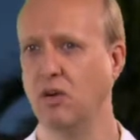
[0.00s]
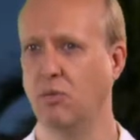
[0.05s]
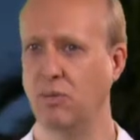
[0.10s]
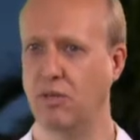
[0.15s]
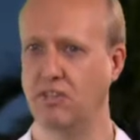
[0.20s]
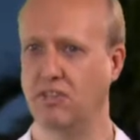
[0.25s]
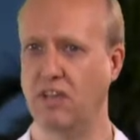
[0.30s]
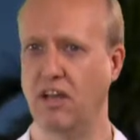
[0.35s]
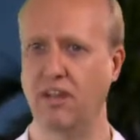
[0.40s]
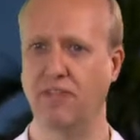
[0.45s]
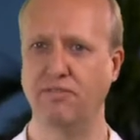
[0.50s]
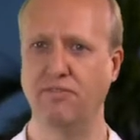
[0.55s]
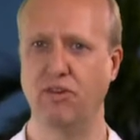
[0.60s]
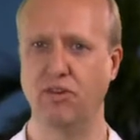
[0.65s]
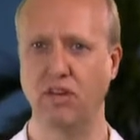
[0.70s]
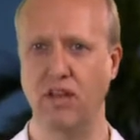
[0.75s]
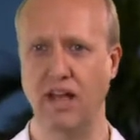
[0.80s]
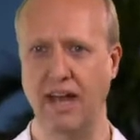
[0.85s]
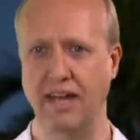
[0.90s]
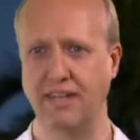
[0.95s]
We sell a
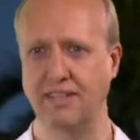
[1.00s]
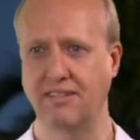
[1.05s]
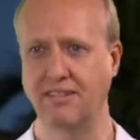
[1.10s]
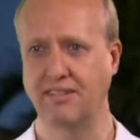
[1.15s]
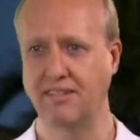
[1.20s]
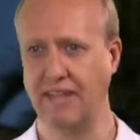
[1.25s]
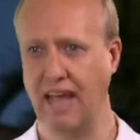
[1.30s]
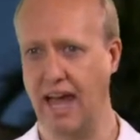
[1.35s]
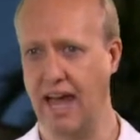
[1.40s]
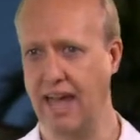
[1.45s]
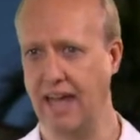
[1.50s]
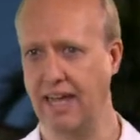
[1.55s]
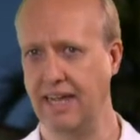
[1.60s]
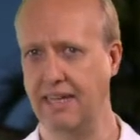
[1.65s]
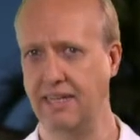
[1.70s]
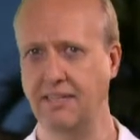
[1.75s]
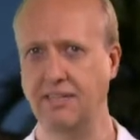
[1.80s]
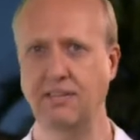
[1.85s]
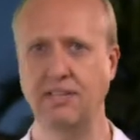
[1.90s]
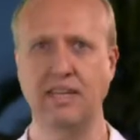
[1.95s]
full line of
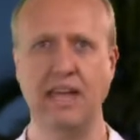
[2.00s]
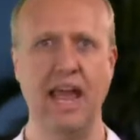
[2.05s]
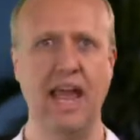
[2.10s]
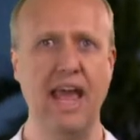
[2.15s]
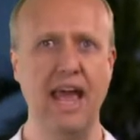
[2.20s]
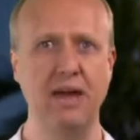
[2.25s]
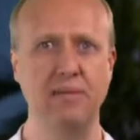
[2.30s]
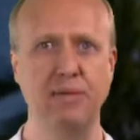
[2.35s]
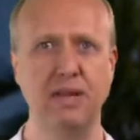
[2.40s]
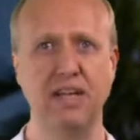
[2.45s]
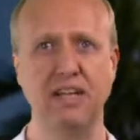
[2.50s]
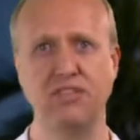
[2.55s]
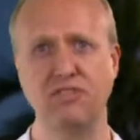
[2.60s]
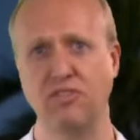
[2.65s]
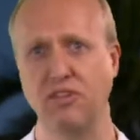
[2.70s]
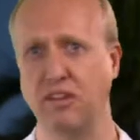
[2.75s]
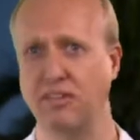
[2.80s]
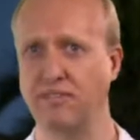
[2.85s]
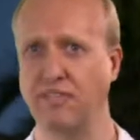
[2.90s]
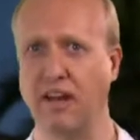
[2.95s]
signs, cabinets
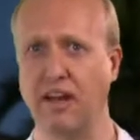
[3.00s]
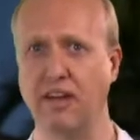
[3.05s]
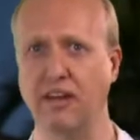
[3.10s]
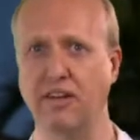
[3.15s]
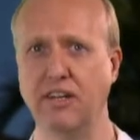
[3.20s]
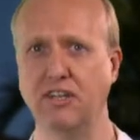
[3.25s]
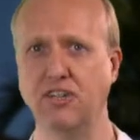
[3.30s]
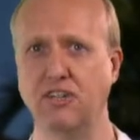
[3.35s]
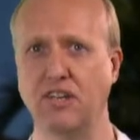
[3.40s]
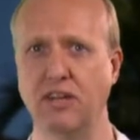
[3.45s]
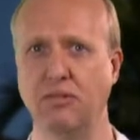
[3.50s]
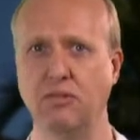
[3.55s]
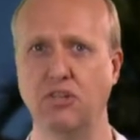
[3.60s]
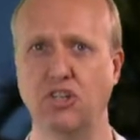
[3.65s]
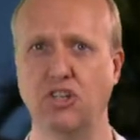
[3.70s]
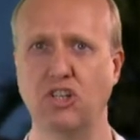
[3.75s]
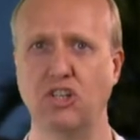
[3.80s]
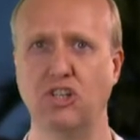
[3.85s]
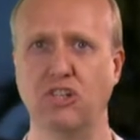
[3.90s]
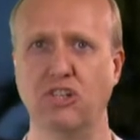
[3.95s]
for the fire
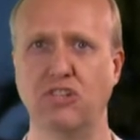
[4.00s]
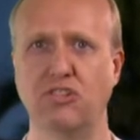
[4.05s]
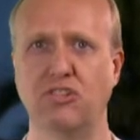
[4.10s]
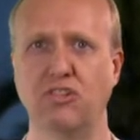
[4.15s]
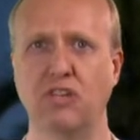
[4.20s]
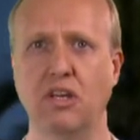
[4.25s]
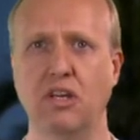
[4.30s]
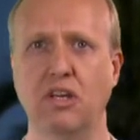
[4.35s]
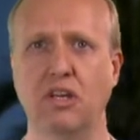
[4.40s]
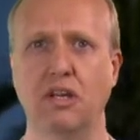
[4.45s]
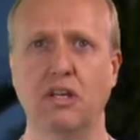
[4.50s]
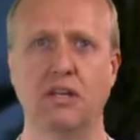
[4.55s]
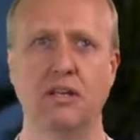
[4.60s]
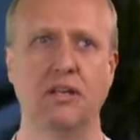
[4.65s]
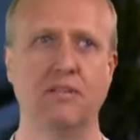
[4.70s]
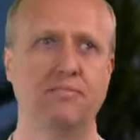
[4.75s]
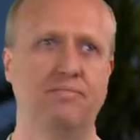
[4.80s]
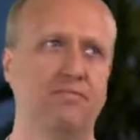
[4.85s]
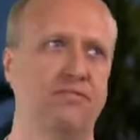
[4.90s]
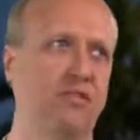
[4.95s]
extinguishers,
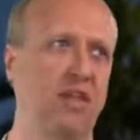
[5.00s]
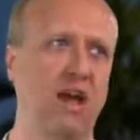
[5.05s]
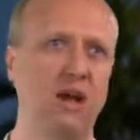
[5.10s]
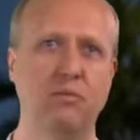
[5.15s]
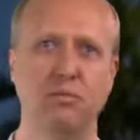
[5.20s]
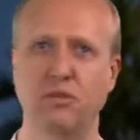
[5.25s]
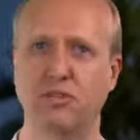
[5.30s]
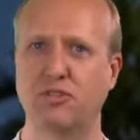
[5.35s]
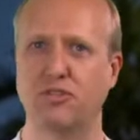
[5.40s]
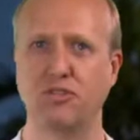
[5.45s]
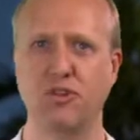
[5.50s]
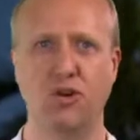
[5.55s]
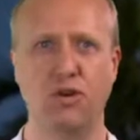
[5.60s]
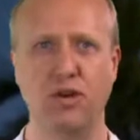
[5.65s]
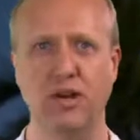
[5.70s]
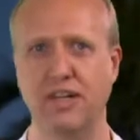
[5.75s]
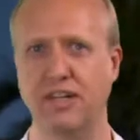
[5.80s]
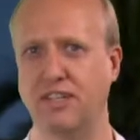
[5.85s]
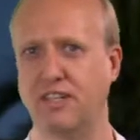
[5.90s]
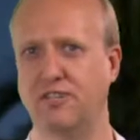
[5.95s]
flammable
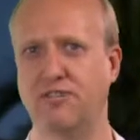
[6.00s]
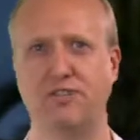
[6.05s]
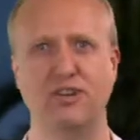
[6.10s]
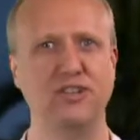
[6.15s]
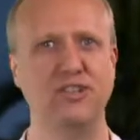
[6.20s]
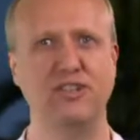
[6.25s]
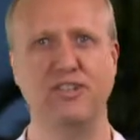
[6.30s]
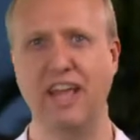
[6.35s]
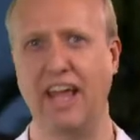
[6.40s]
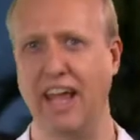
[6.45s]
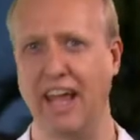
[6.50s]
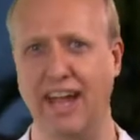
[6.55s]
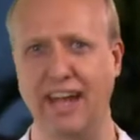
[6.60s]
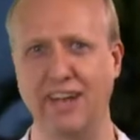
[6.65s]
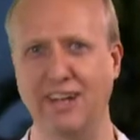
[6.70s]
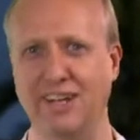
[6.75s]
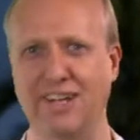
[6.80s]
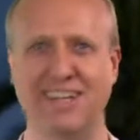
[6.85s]
storage, first aid.